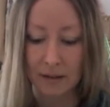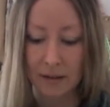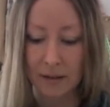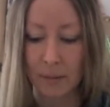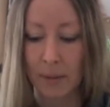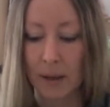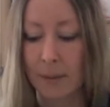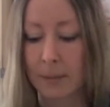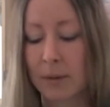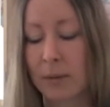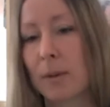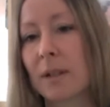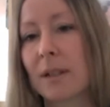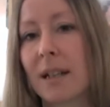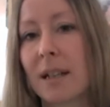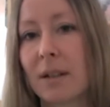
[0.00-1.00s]
so perhaps
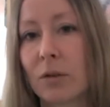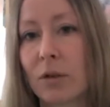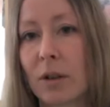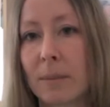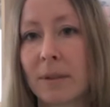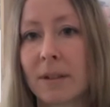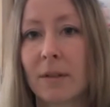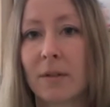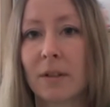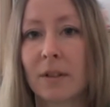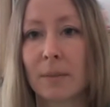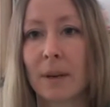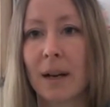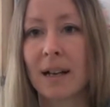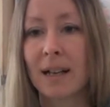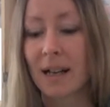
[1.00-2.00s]
one day I'll treat myself to some
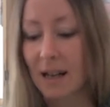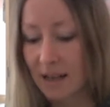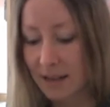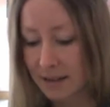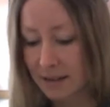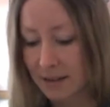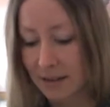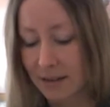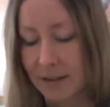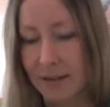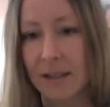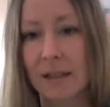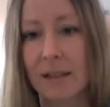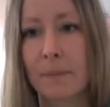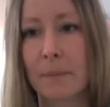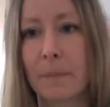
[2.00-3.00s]
Higher Highers and
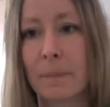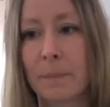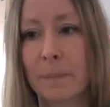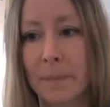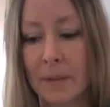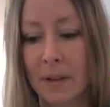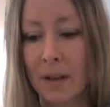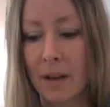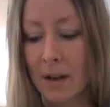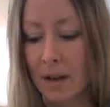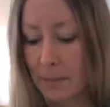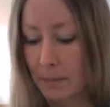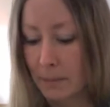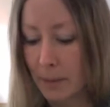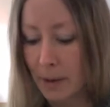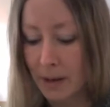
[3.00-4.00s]
see.
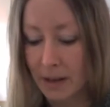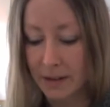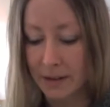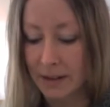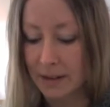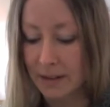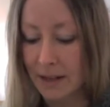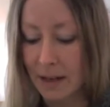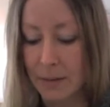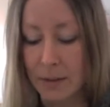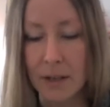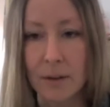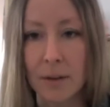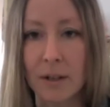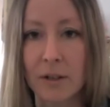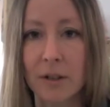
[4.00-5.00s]
But I think now I
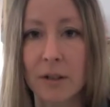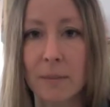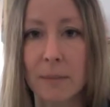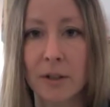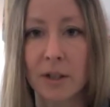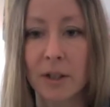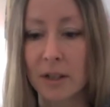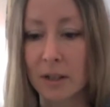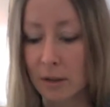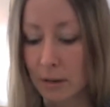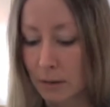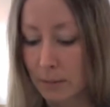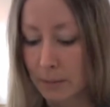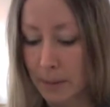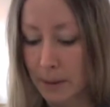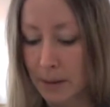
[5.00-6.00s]
know how to do Magic
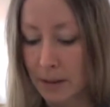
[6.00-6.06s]
Loop,